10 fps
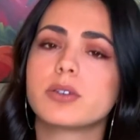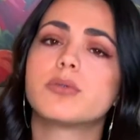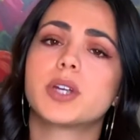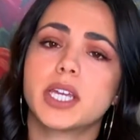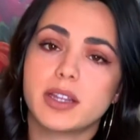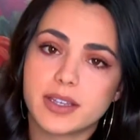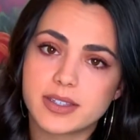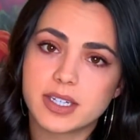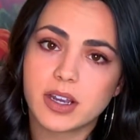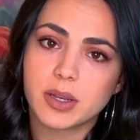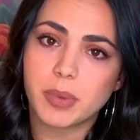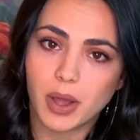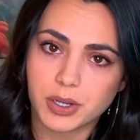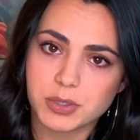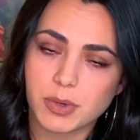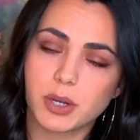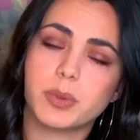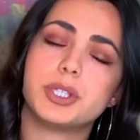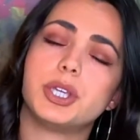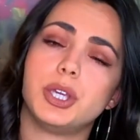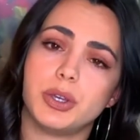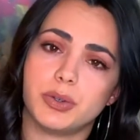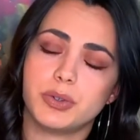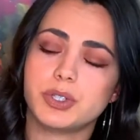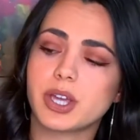relisting on Poshmark was huge.